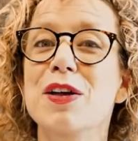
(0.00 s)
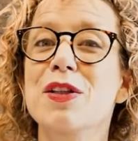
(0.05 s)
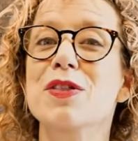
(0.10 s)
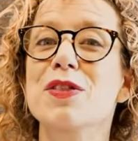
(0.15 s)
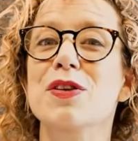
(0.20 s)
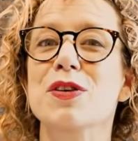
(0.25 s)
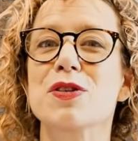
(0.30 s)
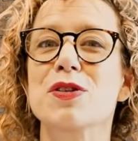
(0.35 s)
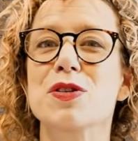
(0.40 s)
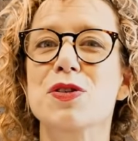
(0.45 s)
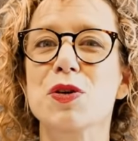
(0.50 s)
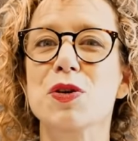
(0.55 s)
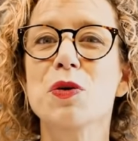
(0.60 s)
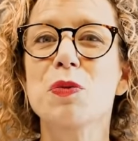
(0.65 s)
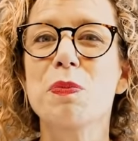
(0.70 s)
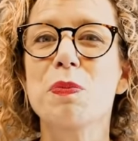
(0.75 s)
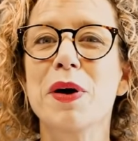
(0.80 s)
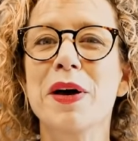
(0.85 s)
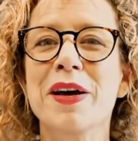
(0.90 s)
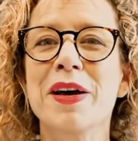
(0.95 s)
the
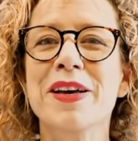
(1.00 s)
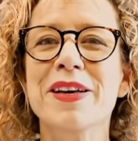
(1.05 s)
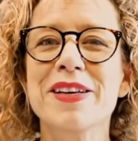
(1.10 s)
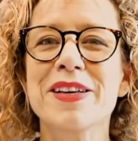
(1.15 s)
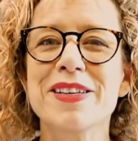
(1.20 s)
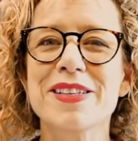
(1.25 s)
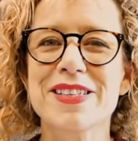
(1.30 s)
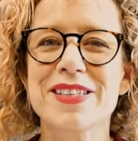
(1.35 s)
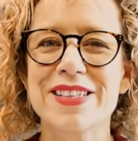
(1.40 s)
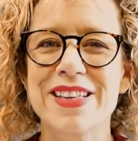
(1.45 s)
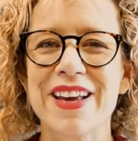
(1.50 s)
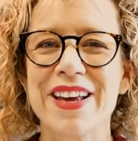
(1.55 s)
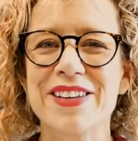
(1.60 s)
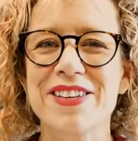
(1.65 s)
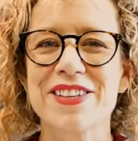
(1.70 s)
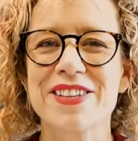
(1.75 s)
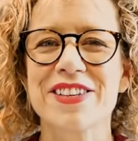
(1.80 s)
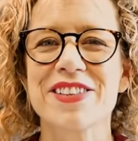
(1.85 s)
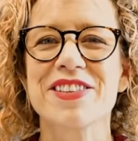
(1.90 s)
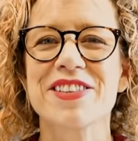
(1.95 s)
Super
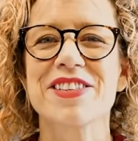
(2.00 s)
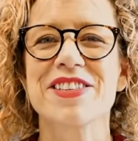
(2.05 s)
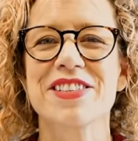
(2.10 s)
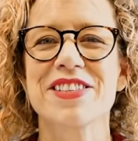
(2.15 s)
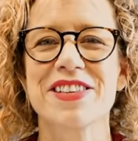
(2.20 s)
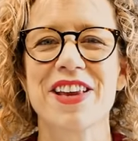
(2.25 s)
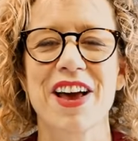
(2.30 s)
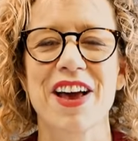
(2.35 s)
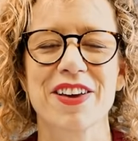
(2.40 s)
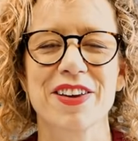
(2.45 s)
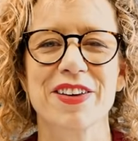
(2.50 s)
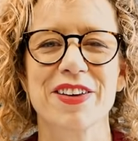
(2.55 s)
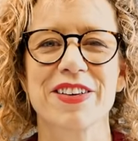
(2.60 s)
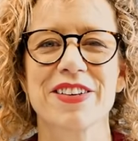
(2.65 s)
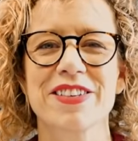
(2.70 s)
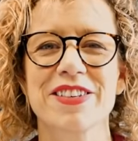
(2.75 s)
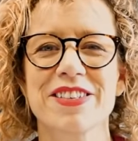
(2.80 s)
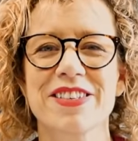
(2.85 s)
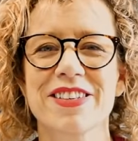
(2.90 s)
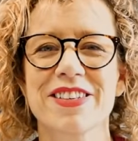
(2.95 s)
Sentence
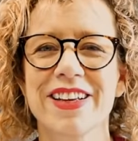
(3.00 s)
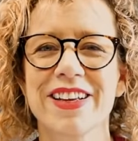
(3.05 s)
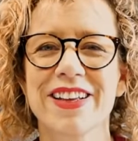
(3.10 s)
Stackers.